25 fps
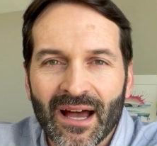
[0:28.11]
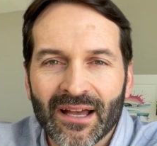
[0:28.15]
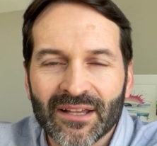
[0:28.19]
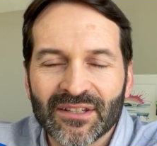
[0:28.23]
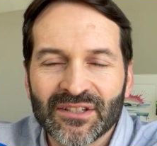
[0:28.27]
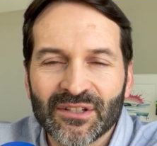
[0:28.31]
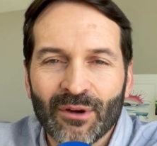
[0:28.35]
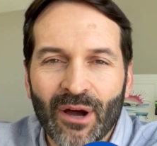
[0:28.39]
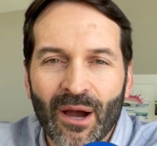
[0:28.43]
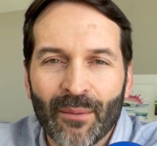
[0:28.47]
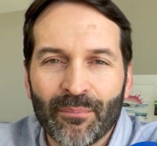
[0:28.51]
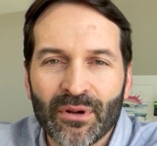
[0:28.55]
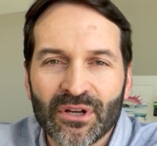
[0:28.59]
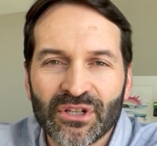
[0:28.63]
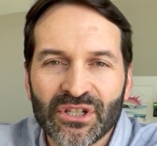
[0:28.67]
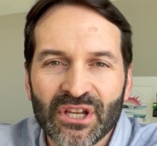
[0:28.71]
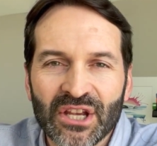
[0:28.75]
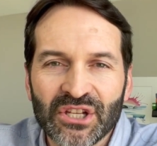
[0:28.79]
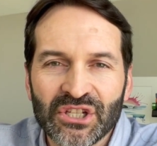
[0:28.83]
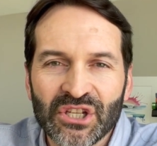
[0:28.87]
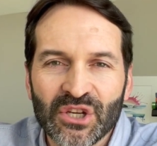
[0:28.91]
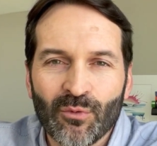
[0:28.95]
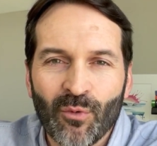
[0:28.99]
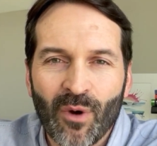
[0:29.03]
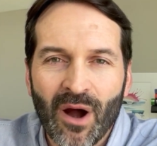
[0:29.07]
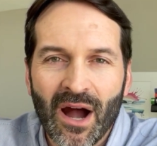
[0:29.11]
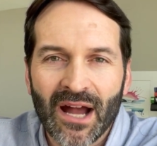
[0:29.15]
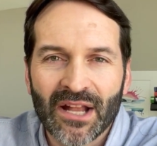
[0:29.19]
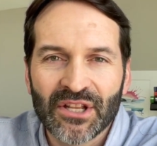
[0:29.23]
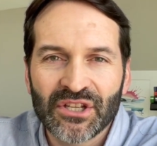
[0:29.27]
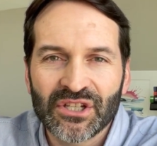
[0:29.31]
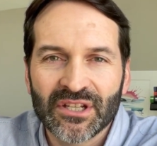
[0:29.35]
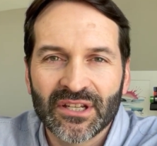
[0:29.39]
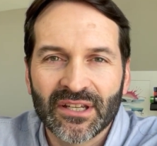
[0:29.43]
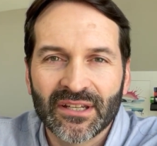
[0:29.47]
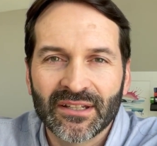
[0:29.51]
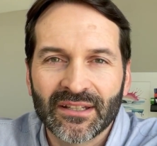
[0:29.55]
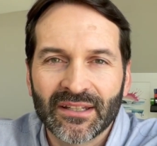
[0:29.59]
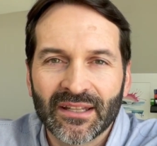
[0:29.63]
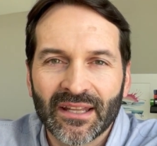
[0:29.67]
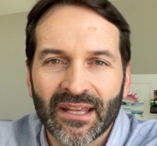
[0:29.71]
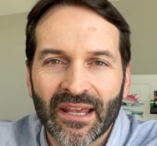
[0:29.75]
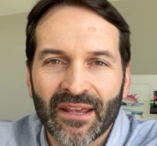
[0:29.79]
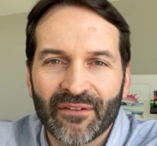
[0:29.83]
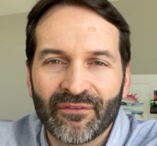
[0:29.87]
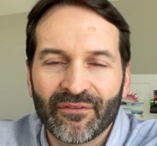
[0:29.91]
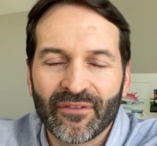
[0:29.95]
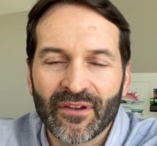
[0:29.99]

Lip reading: So I appreciate you watching. If